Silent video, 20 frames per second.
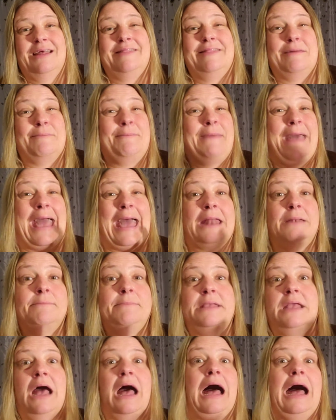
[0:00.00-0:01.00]
the man
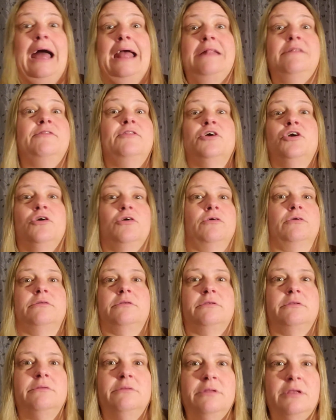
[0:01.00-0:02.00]
behind the
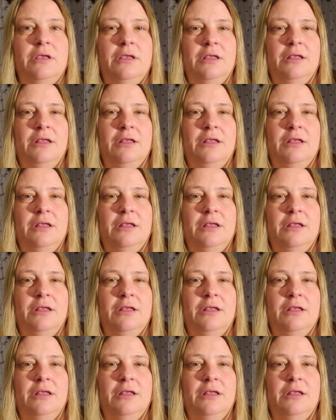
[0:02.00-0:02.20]
curtain,